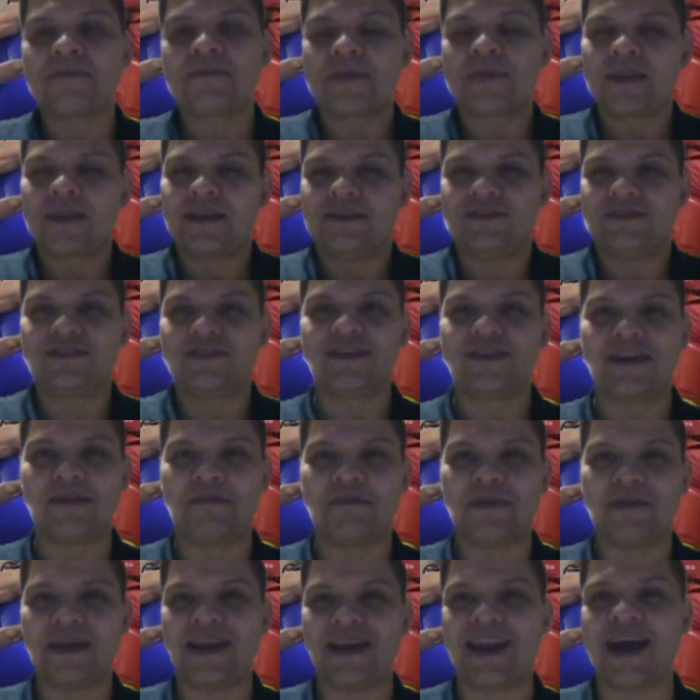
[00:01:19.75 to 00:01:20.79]
It's gonna
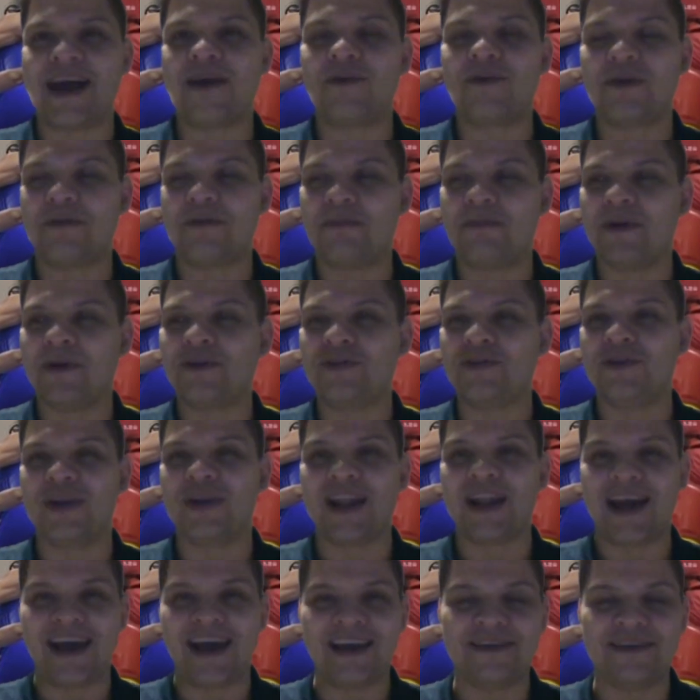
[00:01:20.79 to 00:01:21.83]
be an hour about your
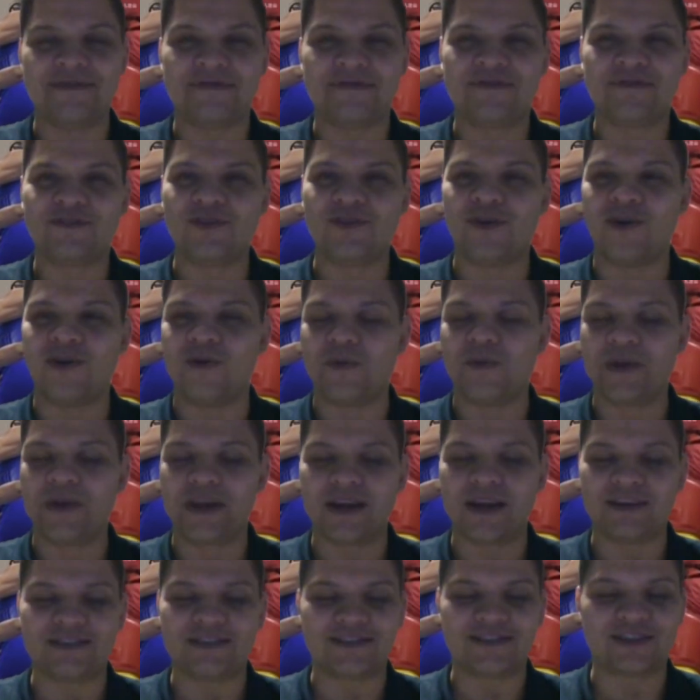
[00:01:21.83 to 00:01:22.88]
life, so we're
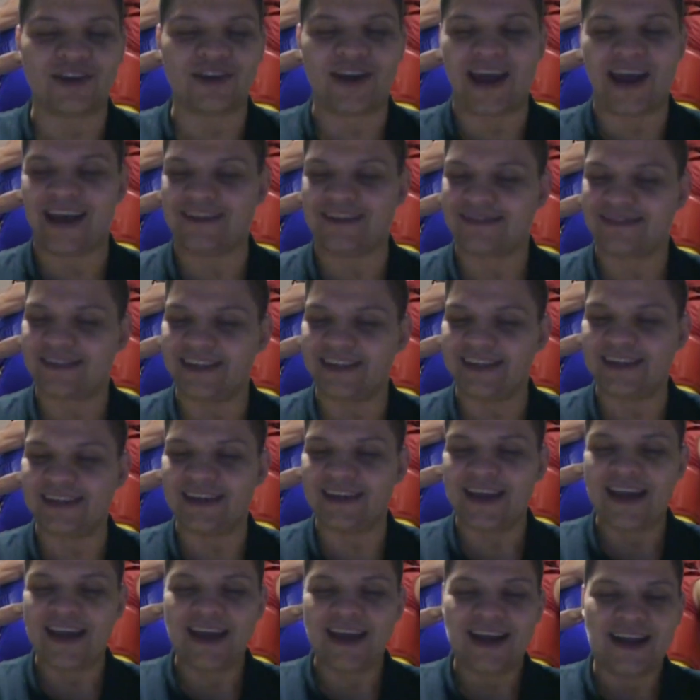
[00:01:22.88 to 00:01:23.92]
gonna start asking
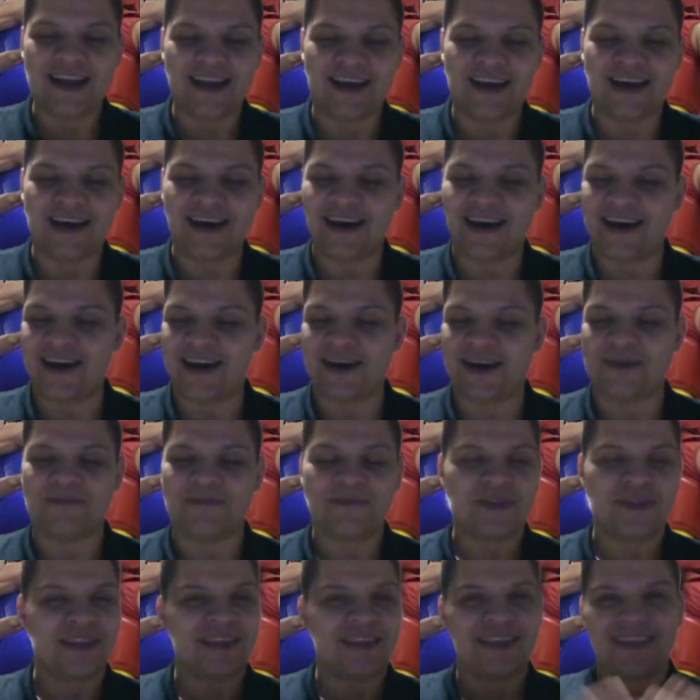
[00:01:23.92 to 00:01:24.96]
uh
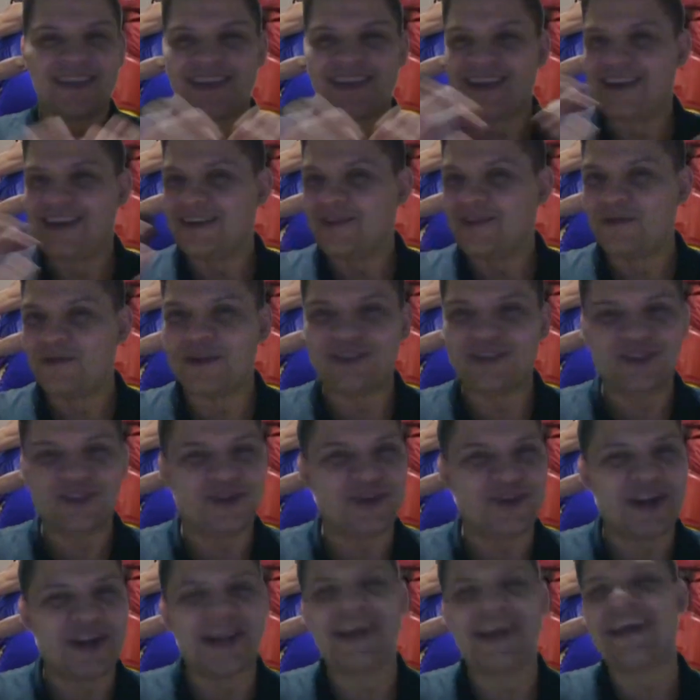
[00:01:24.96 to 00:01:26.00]
what's your
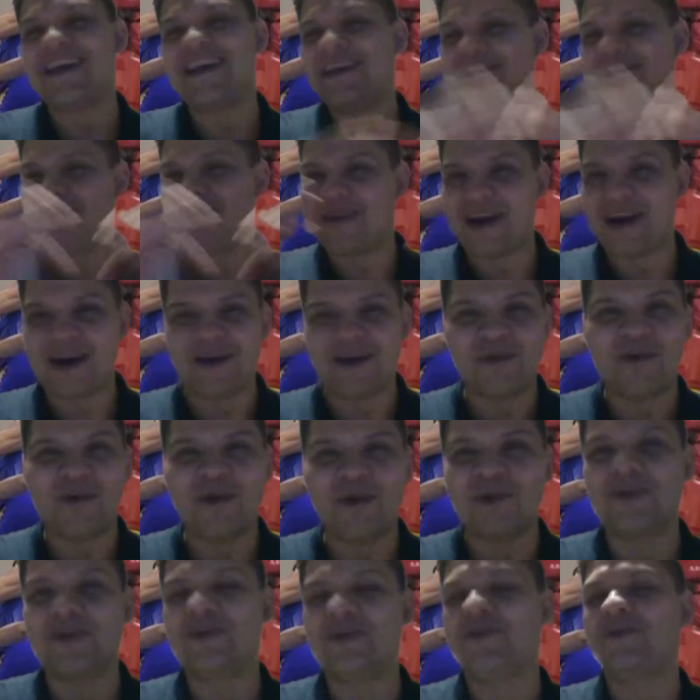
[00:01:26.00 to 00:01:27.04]
name, how old are
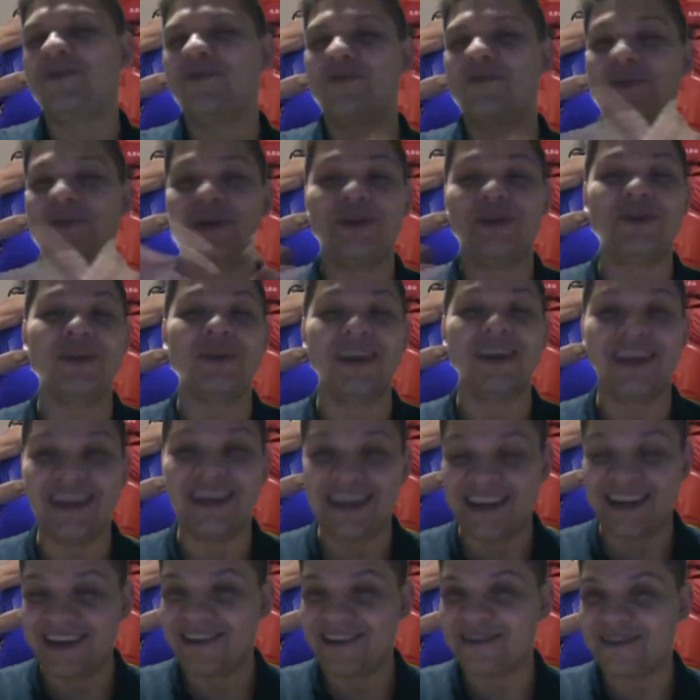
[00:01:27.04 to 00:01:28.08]
you, where you
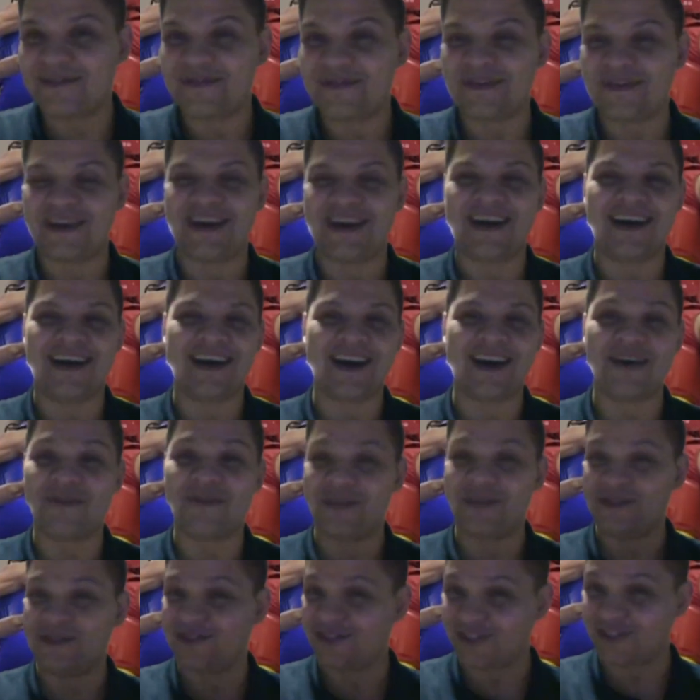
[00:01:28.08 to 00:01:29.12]
live, how do you
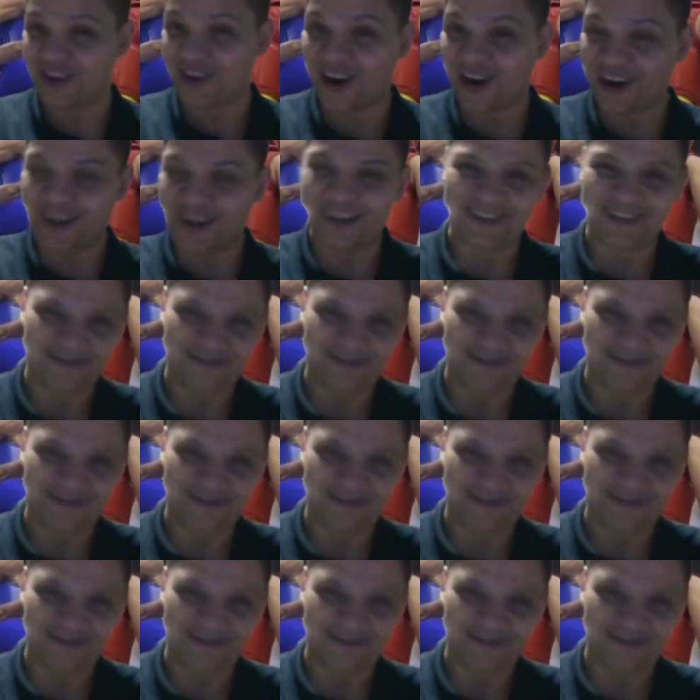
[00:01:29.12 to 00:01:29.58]
start.